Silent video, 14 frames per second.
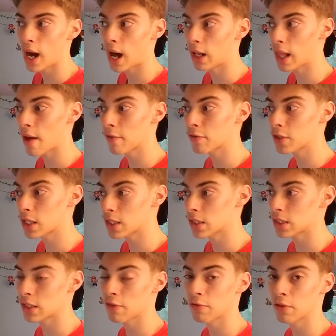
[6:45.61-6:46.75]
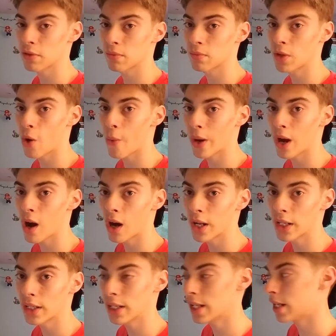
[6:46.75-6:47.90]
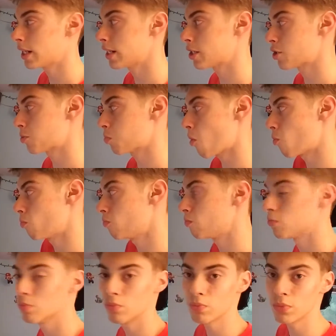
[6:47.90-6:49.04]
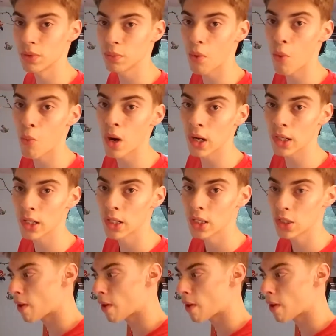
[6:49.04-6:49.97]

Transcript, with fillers: I'll have tons of stuff to going on and it just won't it won't work.